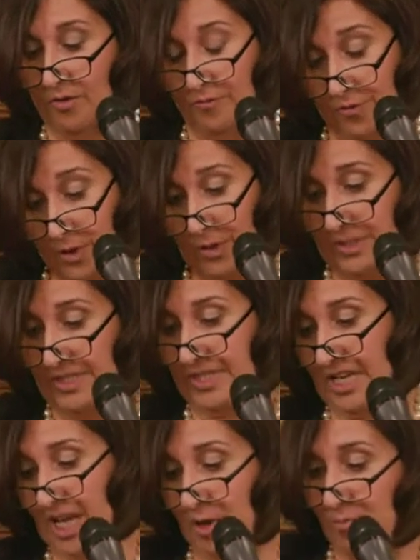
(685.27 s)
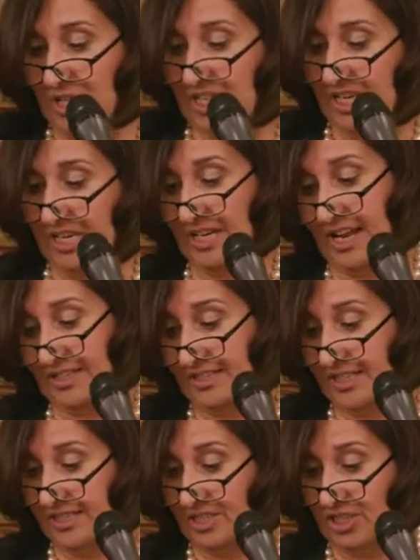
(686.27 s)
First, empathy and
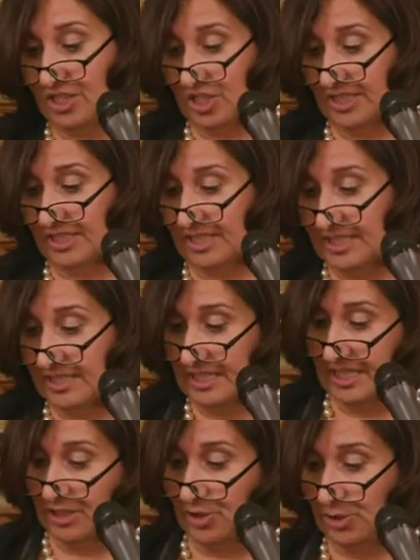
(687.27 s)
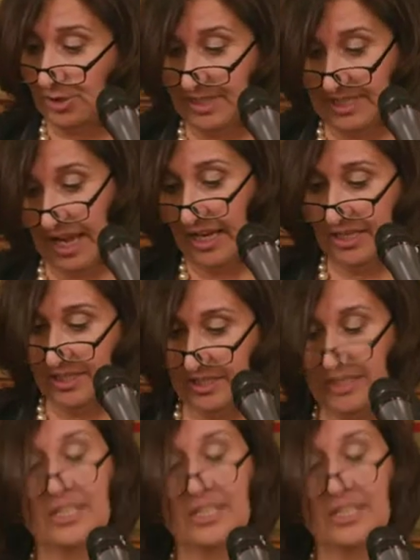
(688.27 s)
access to justice intersect